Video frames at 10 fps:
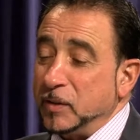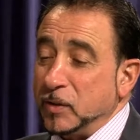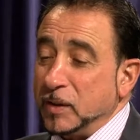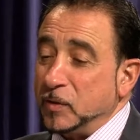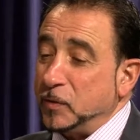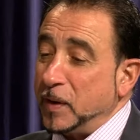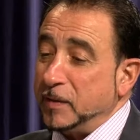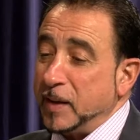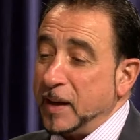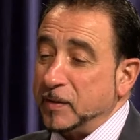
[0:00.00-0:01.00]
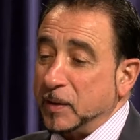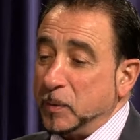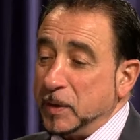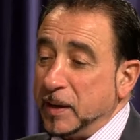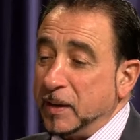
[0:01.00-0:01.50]
it's it's fantastic.
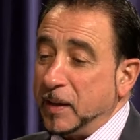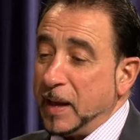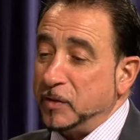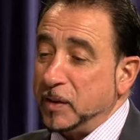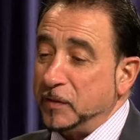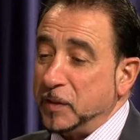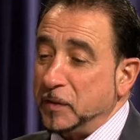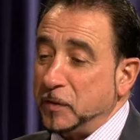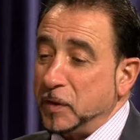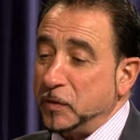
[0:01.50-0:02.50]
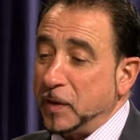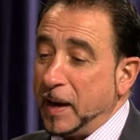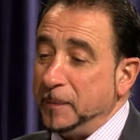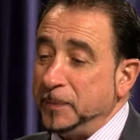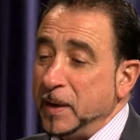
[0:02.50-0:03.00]
We did it last year for the first
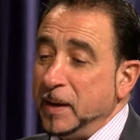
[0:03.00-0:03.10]
time.